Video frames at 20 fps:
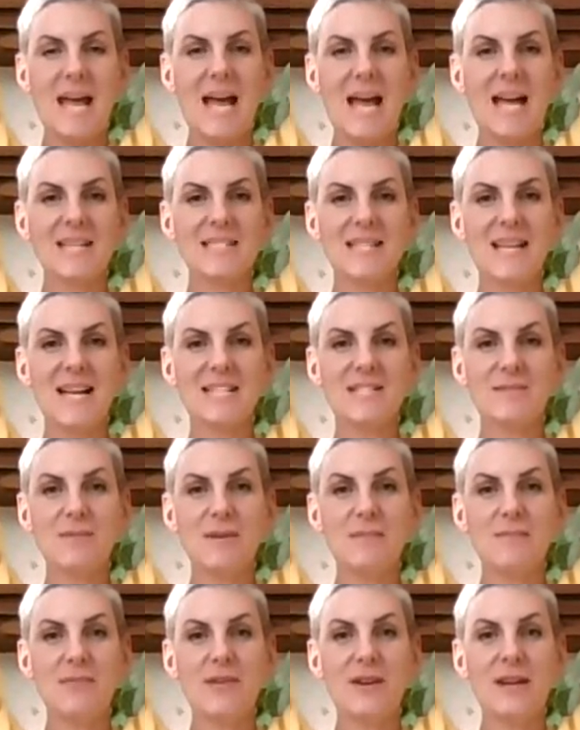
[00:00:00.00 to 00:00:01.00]
And as
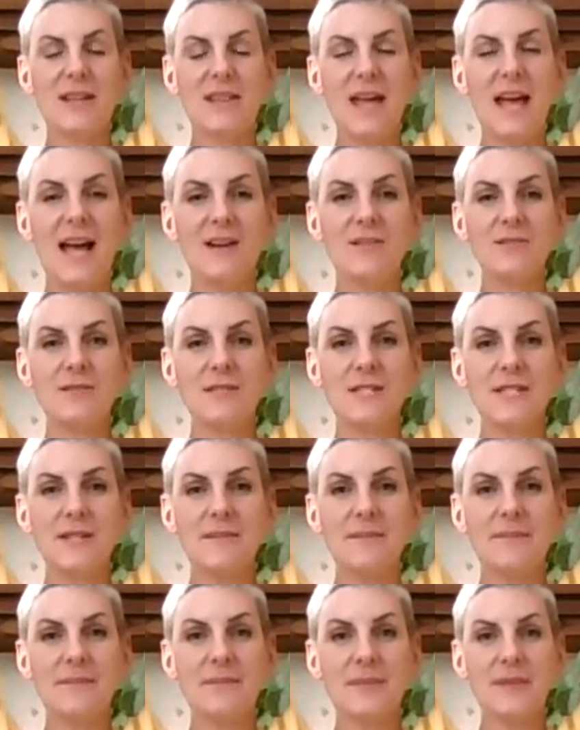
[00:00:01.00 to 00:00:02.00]
we breathe out
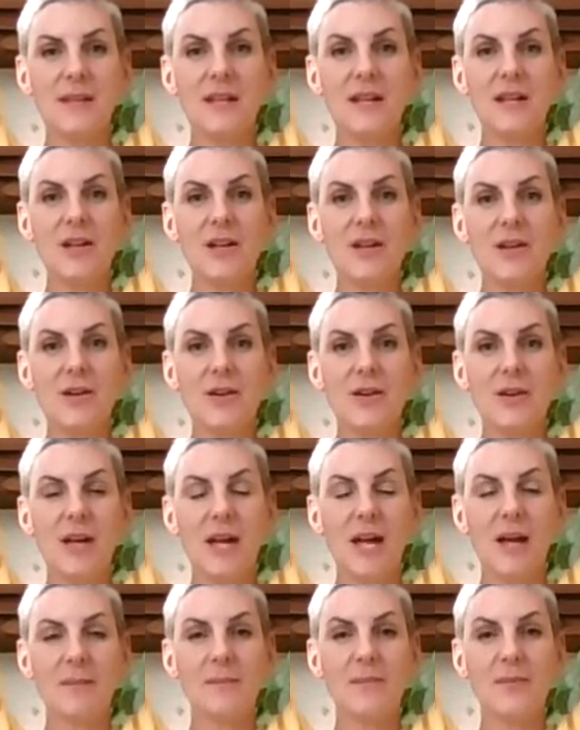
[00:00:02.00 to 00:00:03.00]

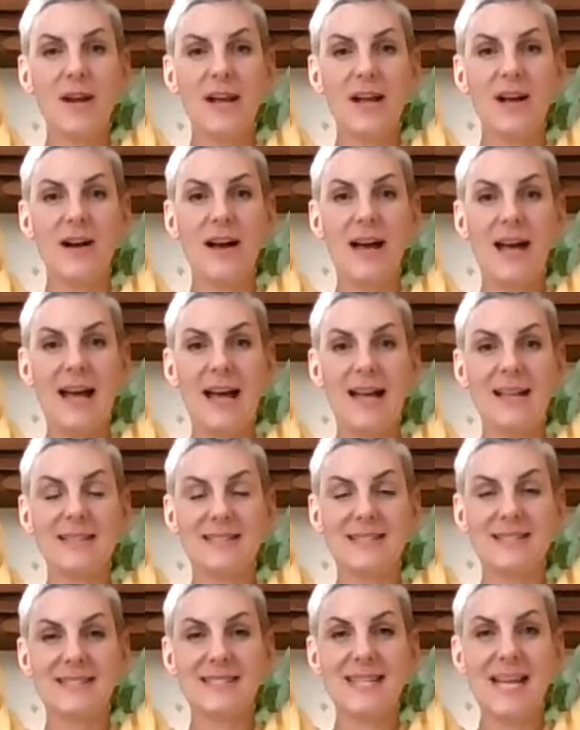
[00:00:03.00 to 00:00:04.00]
and bring our
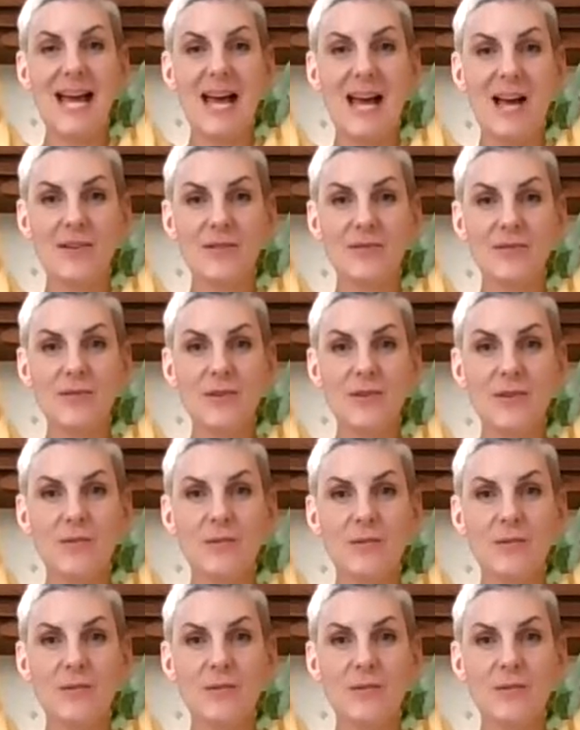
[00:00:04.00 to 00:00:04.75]
hands down,